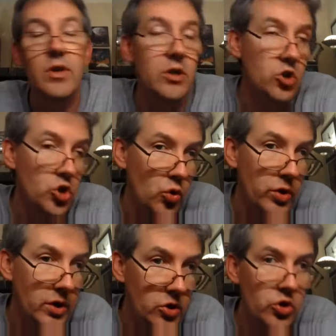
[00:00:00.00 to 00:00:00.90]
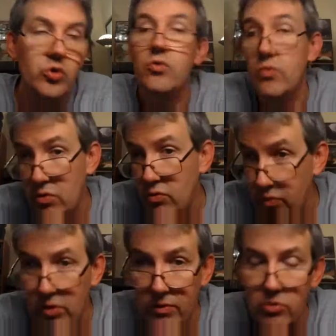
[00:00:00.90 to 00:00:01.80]
They enjoy it. You
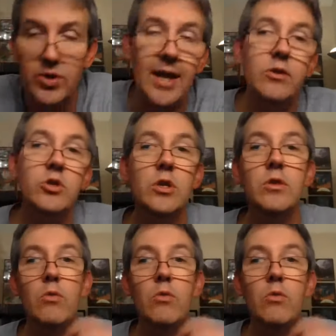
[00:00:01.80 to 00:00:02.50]
know, they're talented.